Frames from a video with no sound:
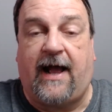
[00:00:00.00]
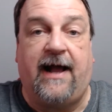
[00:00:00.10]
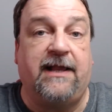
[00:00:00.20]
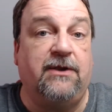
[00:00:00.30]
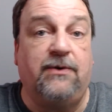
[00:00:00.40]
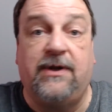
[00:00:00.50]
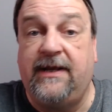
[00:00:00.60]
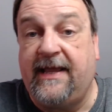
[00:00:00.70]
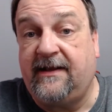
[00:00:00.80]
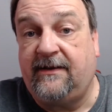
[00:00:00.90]
You can
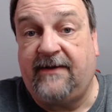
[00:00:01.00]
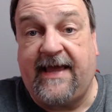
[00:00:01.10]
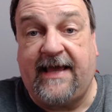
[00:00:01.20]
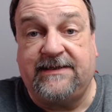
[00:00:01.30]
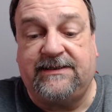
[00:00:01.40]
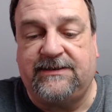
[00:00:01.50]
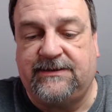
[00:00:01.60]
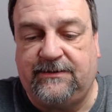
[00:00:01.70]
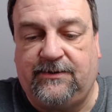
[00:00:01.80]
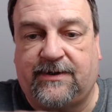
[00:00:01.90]
get cases.
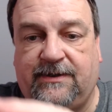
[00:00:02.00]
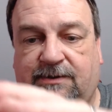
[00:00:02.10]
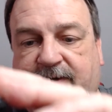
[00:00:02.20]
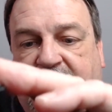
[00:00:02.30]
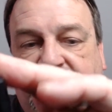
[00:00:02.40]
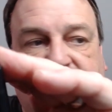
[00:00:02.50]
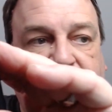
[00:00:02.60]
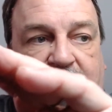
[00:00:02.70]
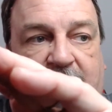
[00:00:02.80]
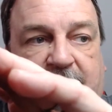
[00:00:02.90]
Look how
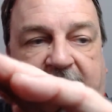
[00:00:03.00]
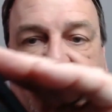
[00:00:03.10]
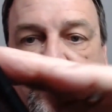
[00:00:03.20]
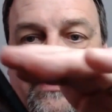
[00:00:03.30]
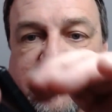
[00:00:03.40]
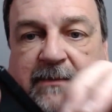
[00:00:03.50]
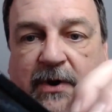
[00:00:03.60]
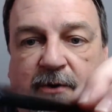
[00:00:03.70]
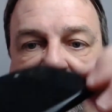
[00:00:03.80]
slippery. I'm having a hard time opening